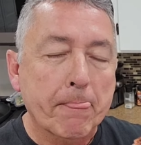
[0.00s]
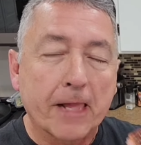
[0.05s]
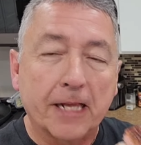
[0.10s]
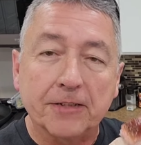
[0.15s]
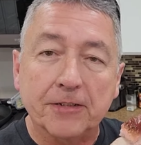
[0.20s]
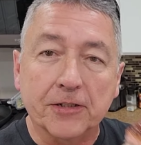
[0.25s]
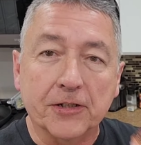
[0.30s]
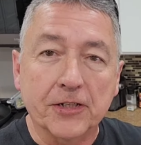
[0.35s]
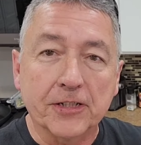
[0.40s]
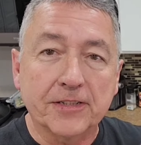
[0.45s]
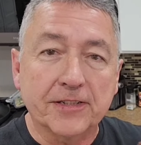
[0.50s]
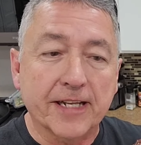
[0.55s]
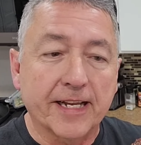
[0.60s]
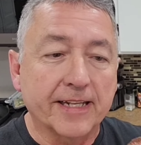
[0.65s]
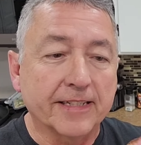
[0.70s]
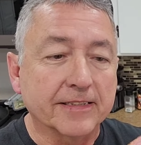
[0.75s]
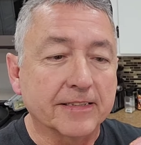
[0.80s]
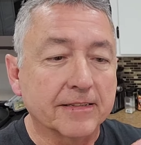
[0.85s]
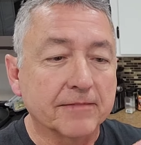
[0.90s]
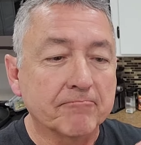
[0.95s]
It's a good
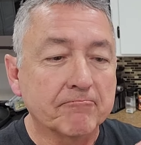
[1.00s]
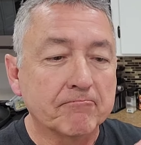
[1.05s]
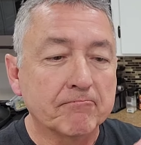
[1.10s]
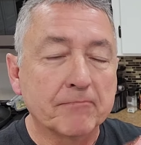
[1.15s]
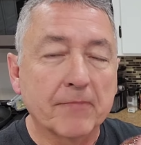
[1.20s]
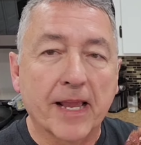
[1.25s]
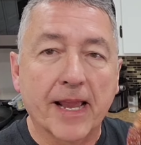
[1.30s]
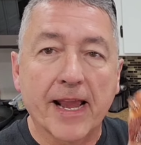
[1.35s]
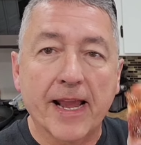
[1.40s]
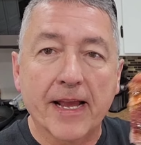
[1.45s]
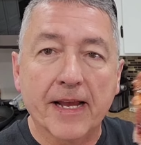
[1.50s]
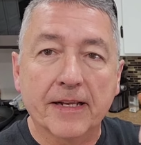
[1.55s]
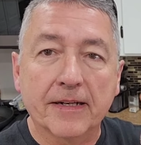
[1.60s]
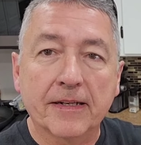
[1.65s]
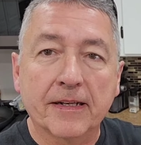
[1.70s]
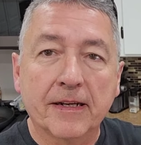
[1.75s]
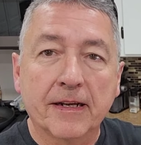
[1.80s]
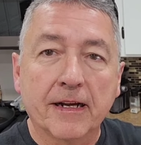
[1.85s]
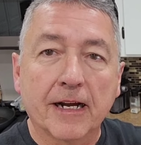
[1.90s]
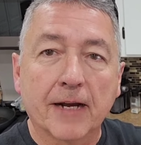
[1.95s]
taste. And
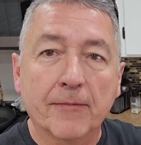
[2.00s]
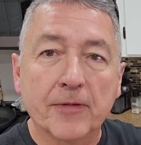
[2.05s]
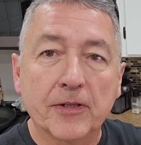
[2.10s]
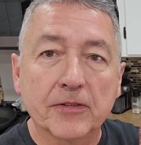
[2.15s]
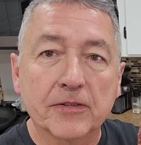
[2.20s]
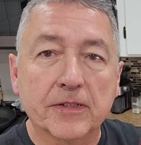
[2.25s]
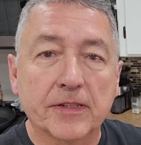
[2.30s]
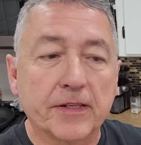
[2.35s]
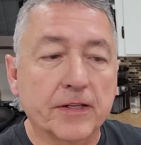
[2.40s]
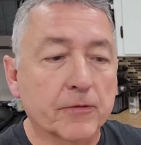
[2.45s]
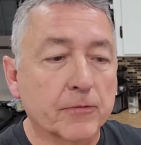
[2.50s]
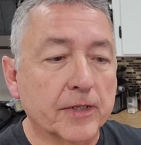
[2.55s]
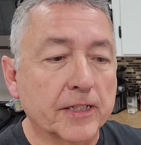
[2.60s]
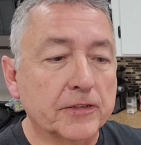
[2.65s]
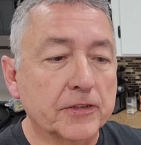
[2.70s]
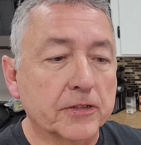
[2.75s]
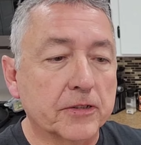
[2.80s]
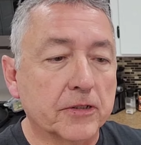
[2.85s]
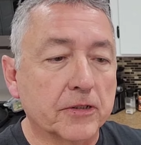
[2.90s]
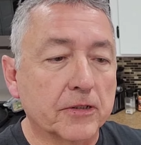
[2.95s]
I'm using the
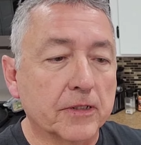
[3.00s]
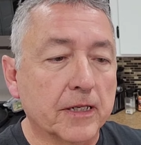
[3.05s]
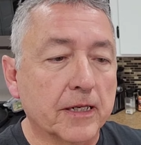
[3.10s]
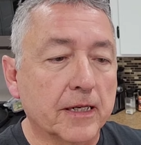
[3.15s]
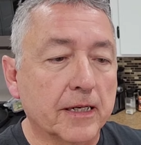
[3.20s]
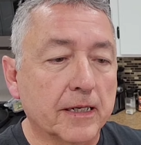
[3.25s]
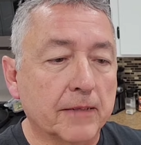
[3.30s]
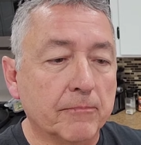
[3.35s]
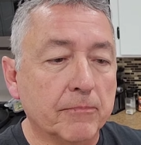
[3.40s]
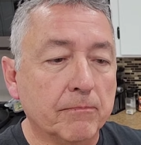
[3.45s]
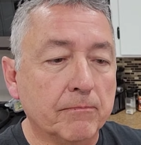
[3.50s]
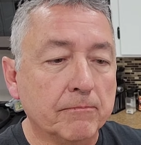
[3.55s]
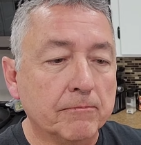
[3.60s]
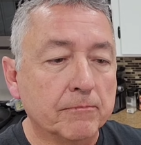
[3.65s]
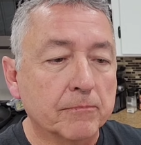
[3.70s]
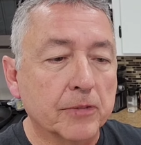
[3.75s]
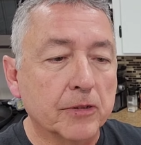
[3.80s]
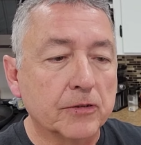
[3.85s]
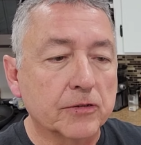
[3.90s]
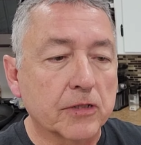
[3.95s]
original
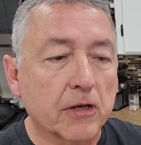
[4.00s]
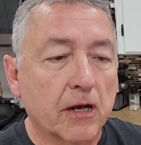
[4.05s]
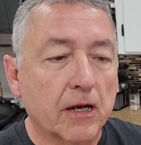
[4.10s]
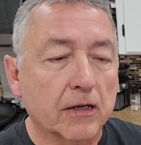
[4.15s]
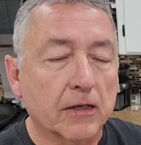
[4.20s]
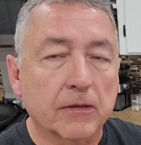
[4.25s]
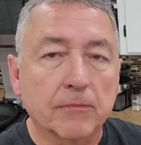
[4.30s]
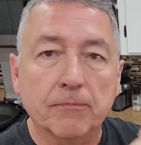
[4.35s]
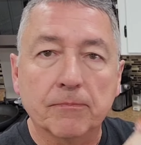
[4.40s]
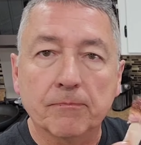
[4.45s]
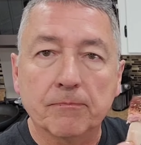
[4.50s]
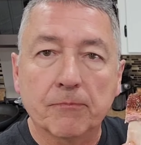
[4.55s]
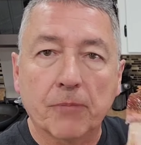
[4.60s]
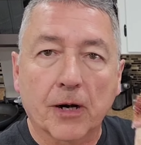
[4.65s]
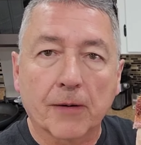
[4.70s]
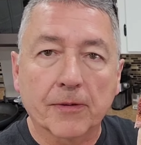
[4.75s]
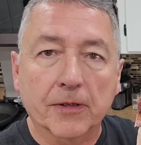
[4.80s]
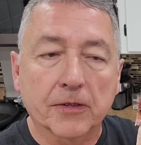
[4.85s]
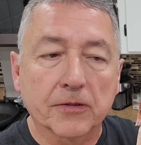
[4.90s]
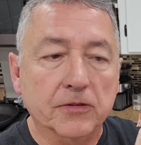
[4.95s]
Blues Hog
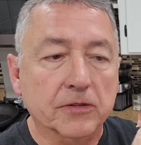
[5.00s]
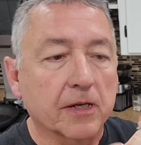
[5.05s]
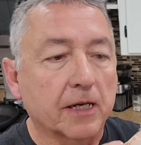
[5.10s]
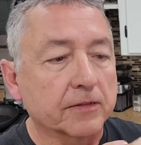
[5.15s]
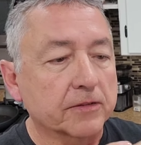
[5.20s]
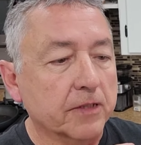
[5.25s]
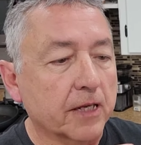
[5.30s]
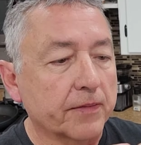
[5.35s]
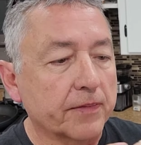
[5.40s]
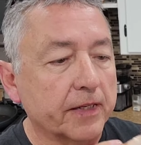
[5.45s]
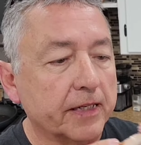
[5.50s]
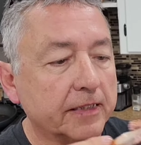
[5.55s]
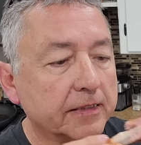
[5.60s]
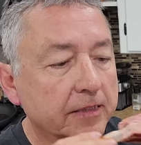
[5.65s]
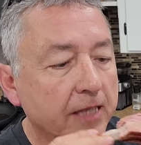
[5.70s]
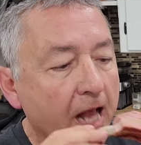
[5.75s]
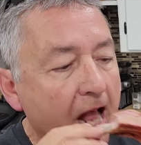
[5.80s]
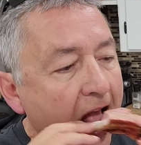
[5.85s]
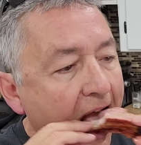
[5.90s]
barbecue sauce on these.